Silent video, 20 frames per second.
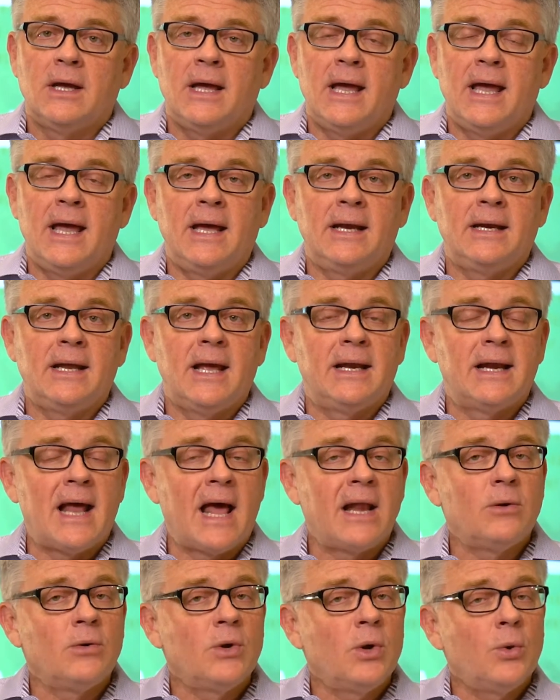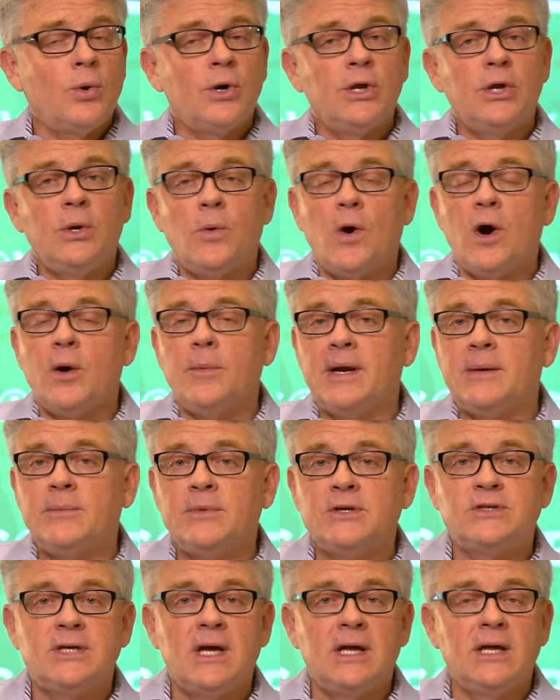And I don't know where you are, but I'm
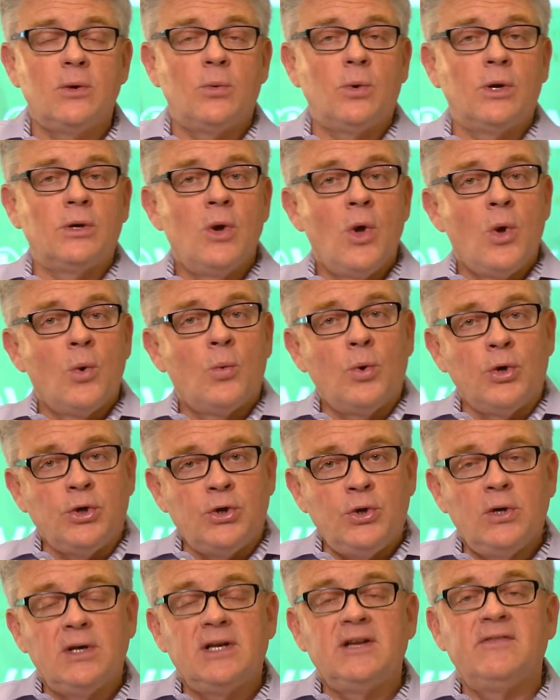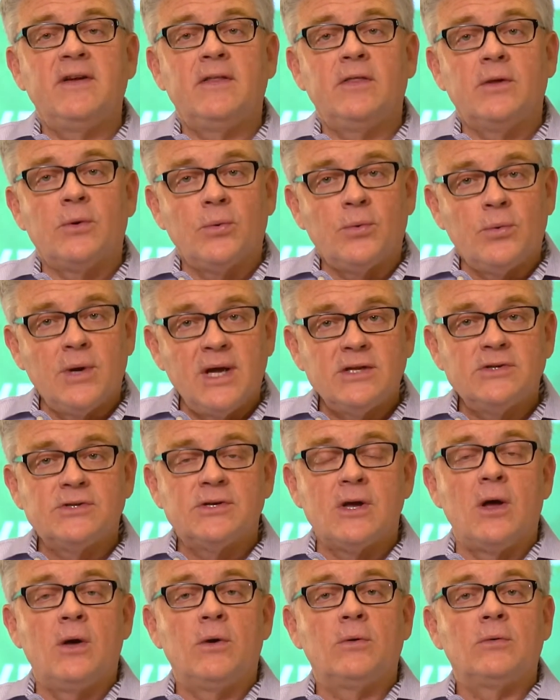going to tell you, when you live in the red
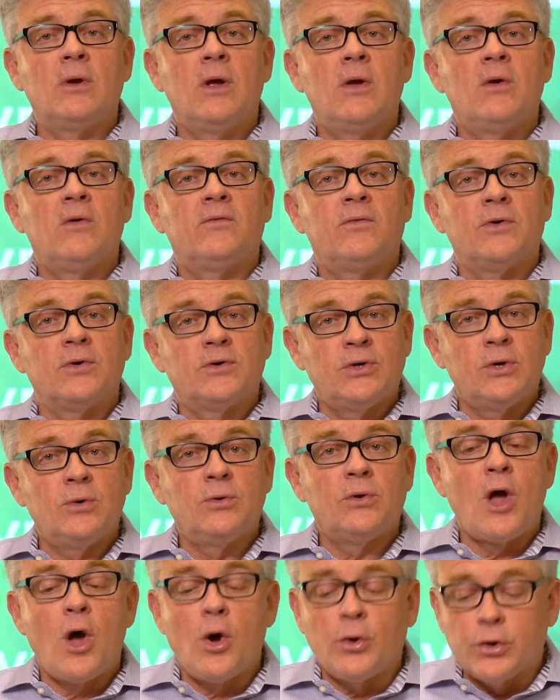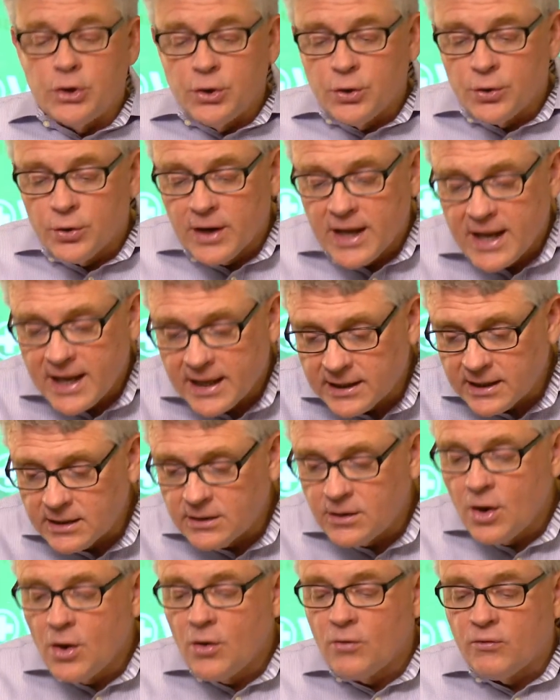zone for too long, you're
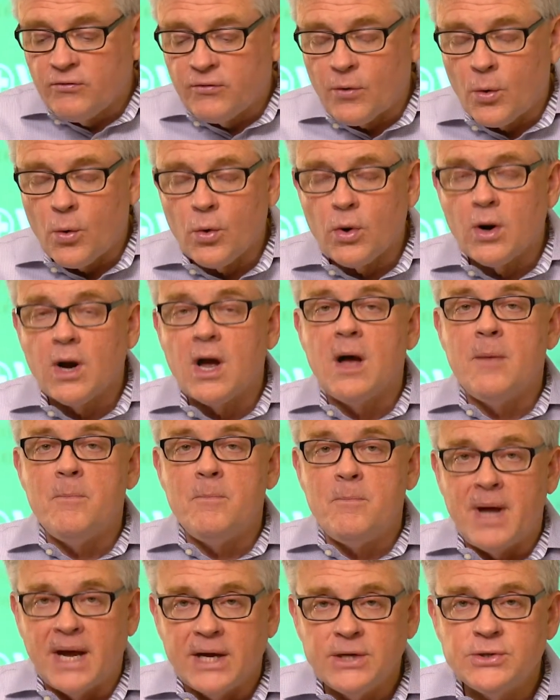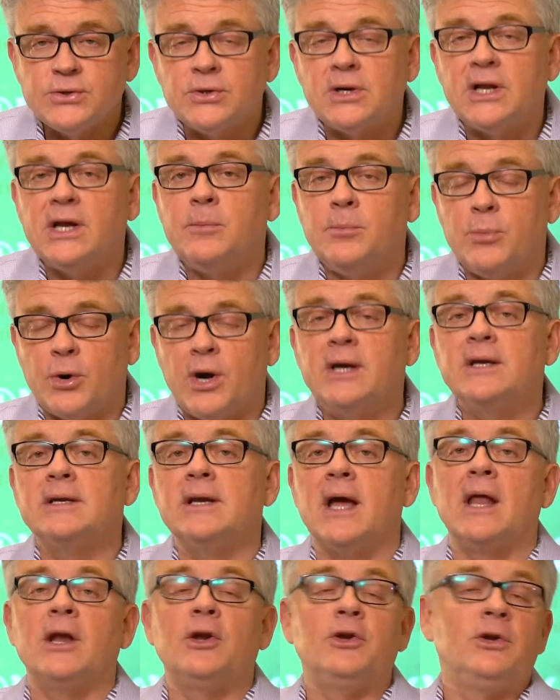headed for a major league
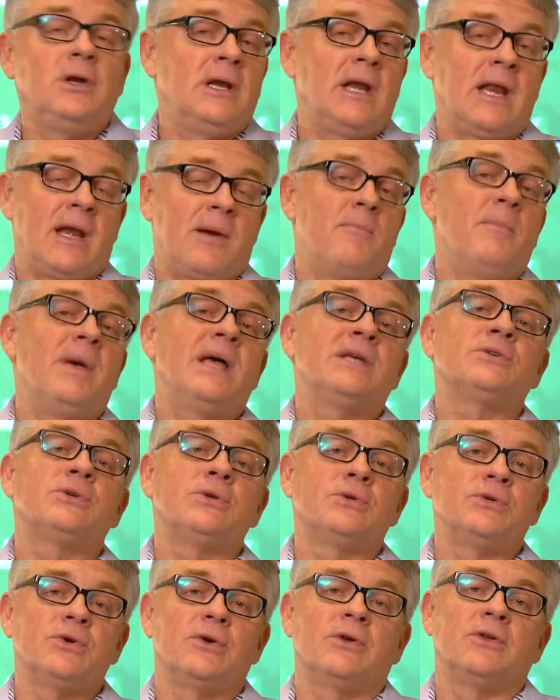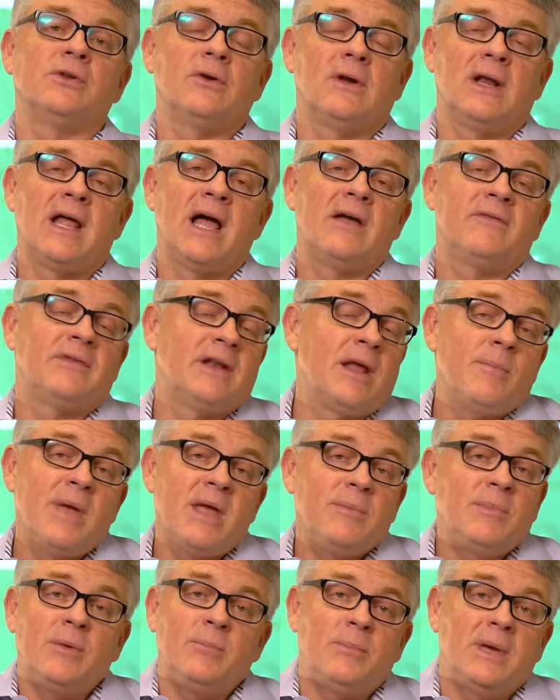breakdown and you need a messenger in your life. And it
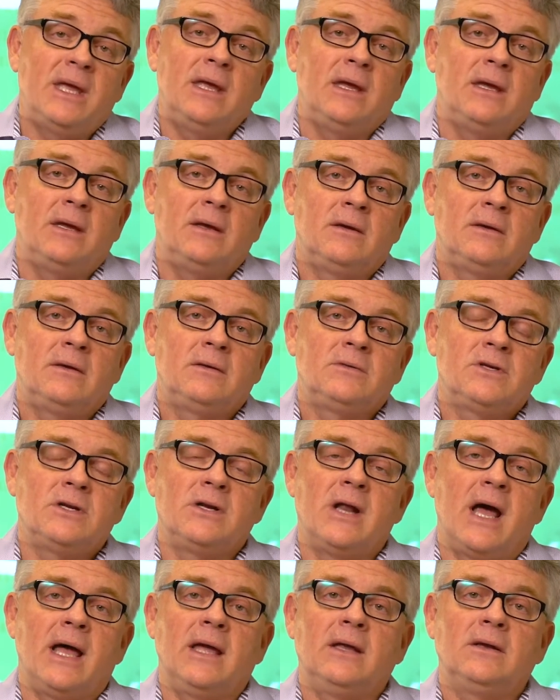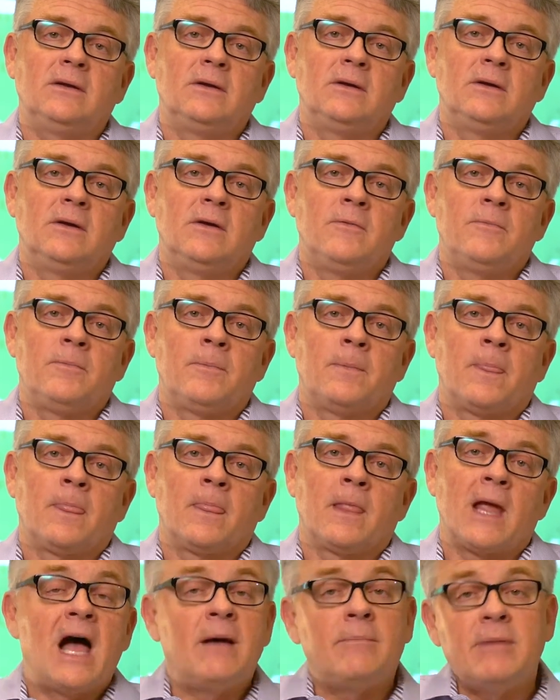may be me tonight.
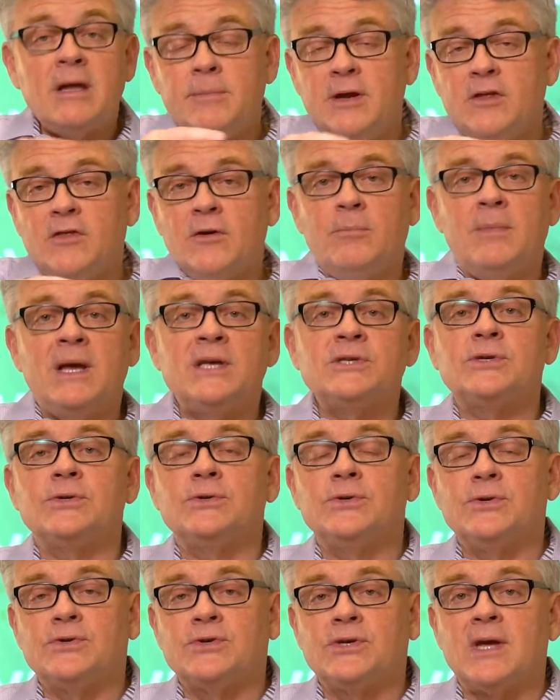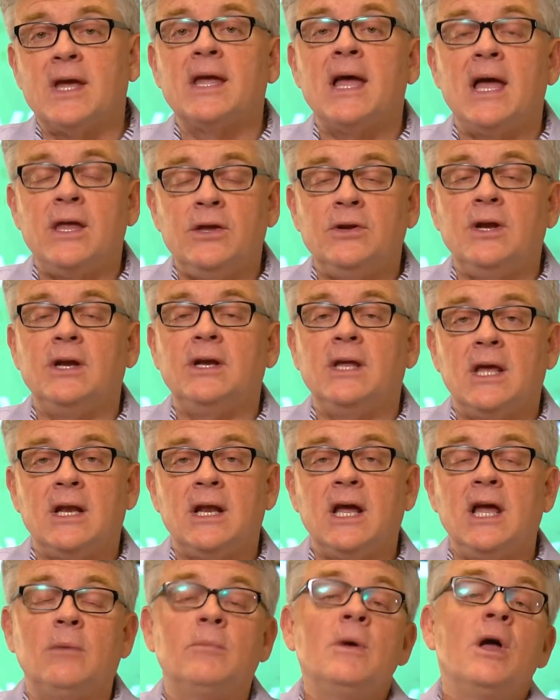I may be the messenger saying, hey, you need to
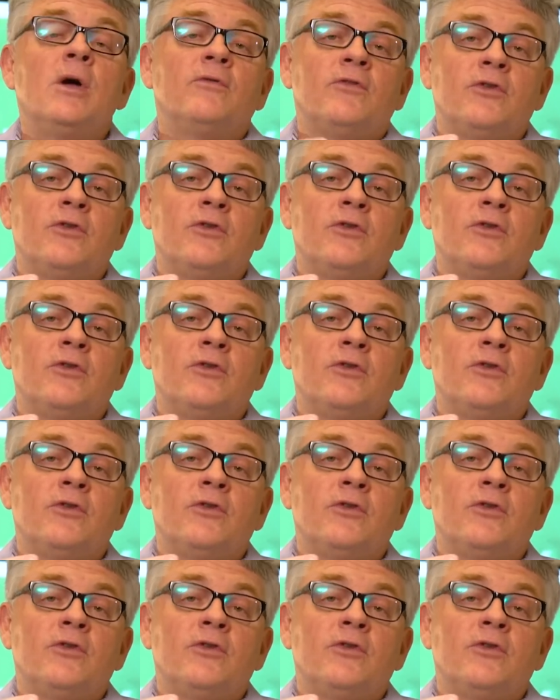get help.